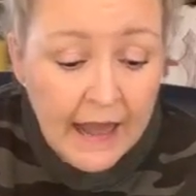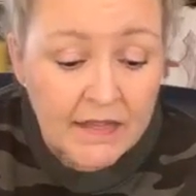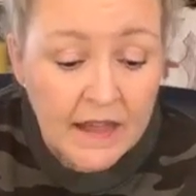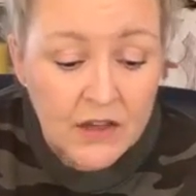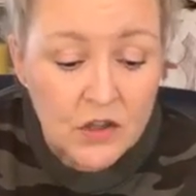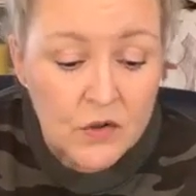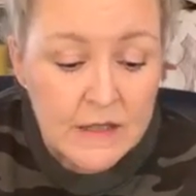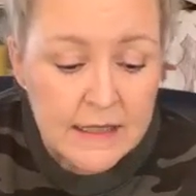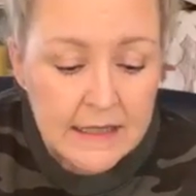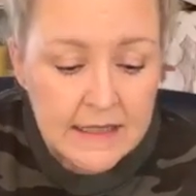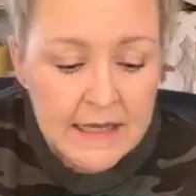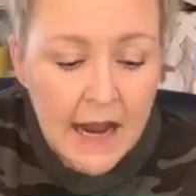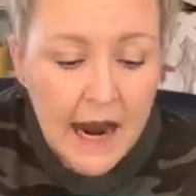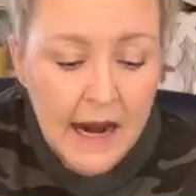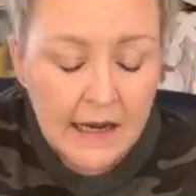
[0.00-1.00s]
And then you see
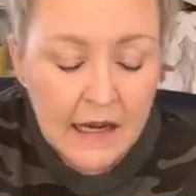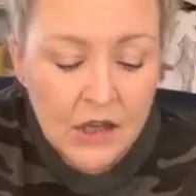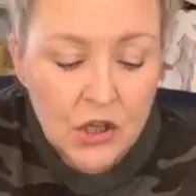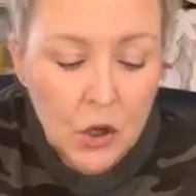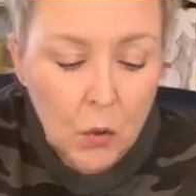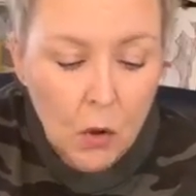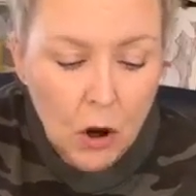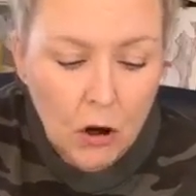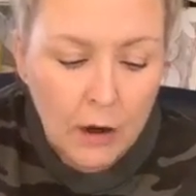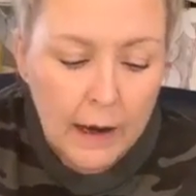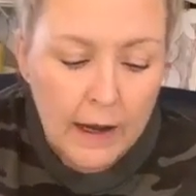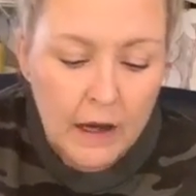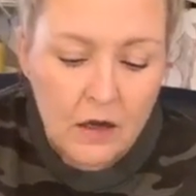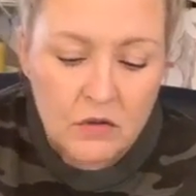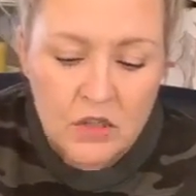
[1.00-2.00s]

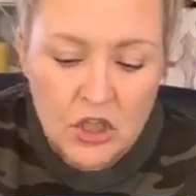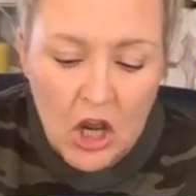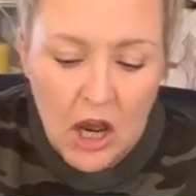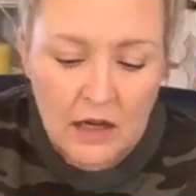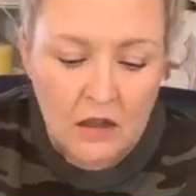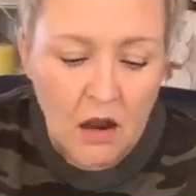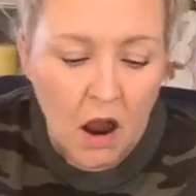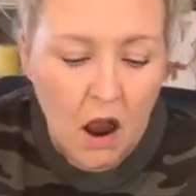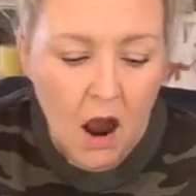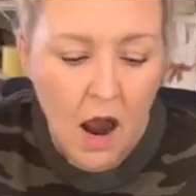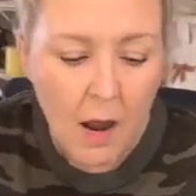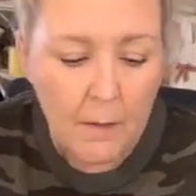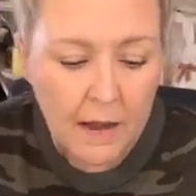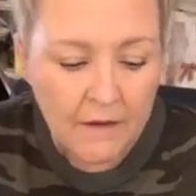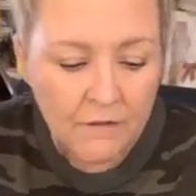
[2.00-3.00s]

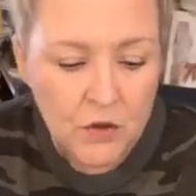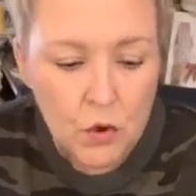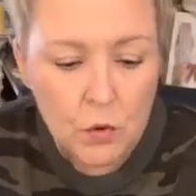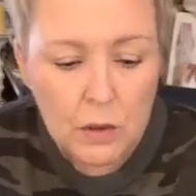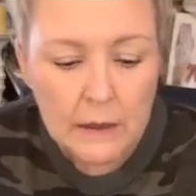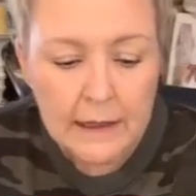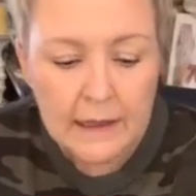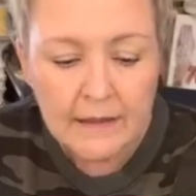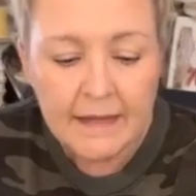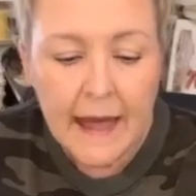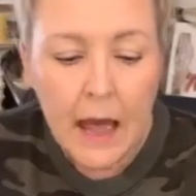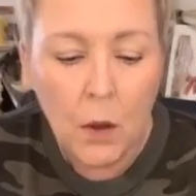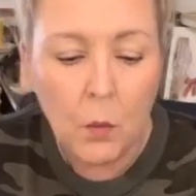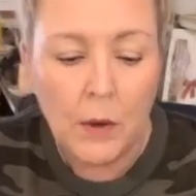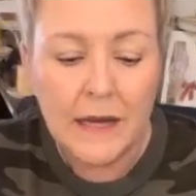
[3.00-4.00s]
tinyurl.com. If you click
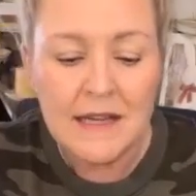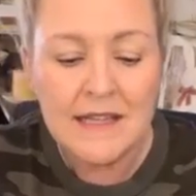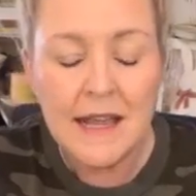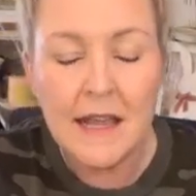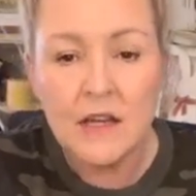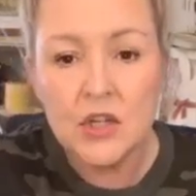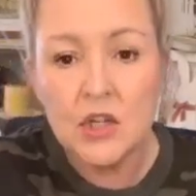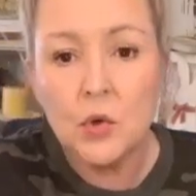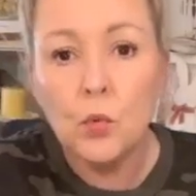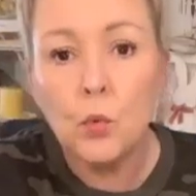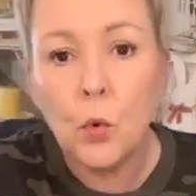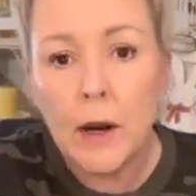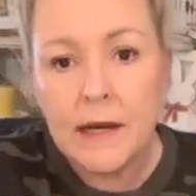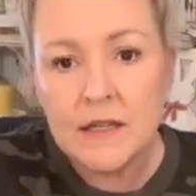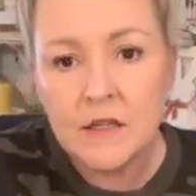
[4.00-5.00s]
that one, it takes you
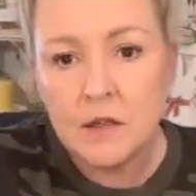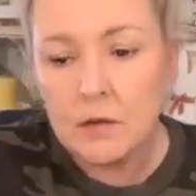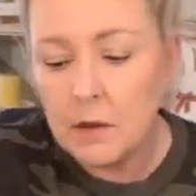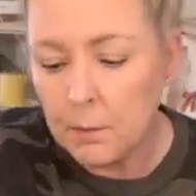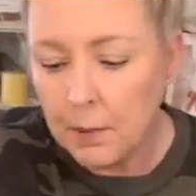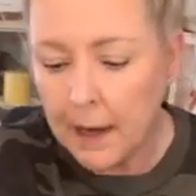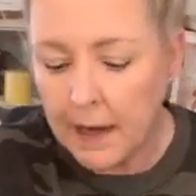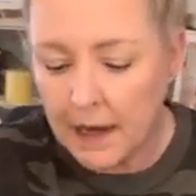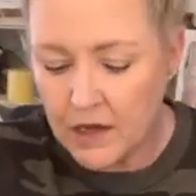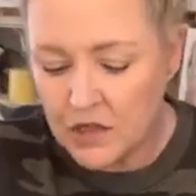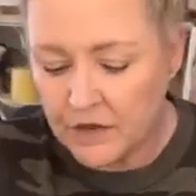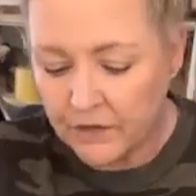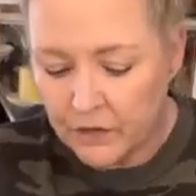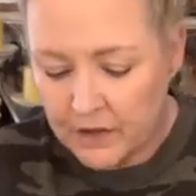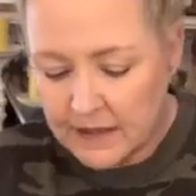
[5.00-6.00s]
right to the page
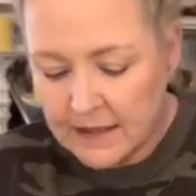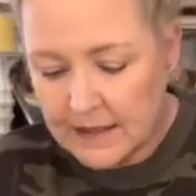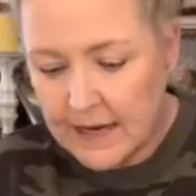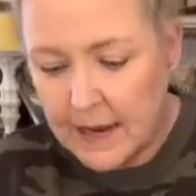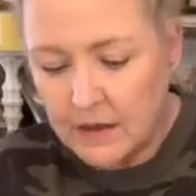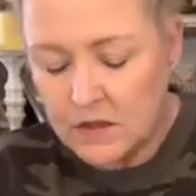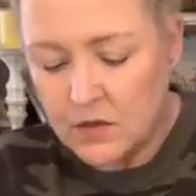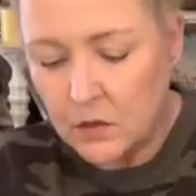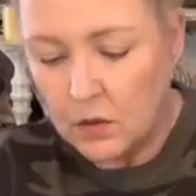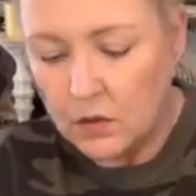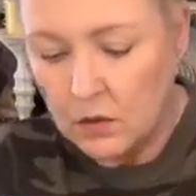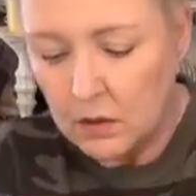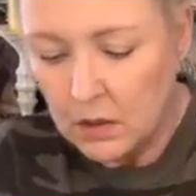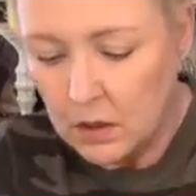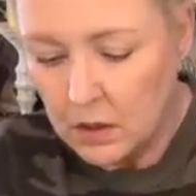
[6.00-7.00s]
for the stencil.